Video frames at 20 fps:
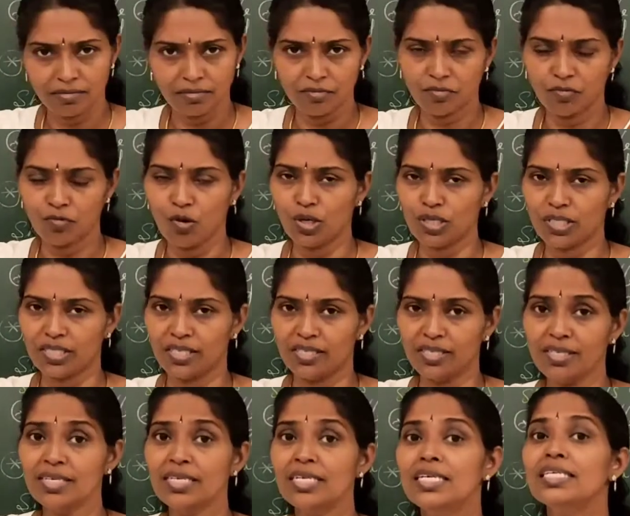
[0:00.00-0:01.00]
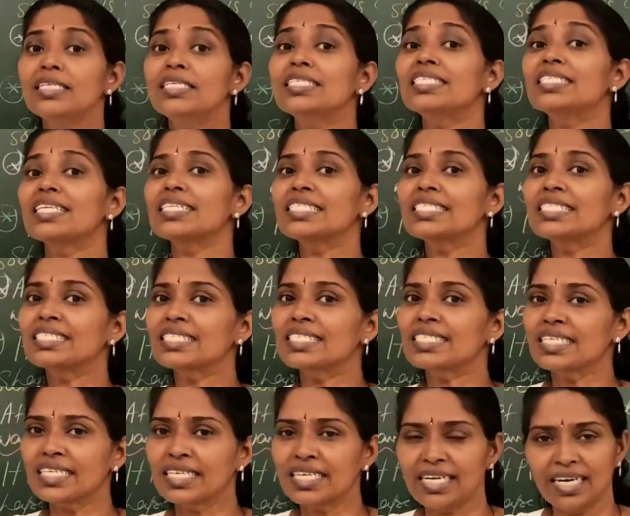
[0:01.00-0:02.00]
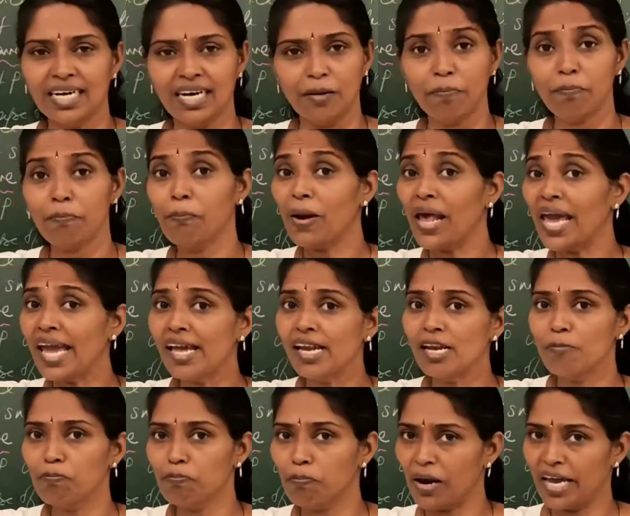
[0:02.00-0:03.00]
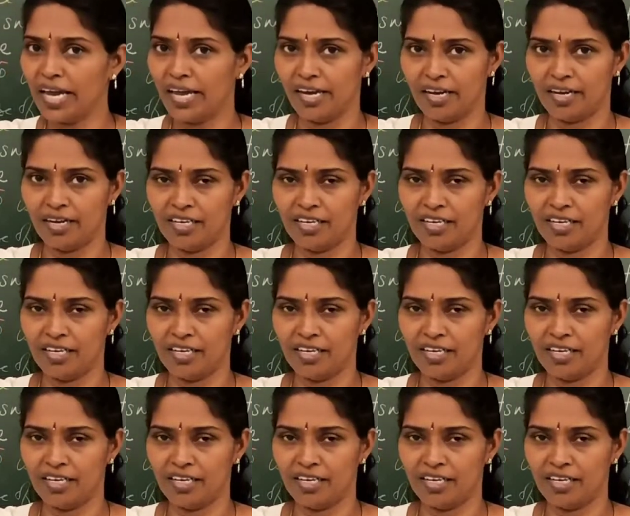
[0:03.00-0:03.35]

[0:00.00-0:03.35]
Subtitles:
water is a circle, plane.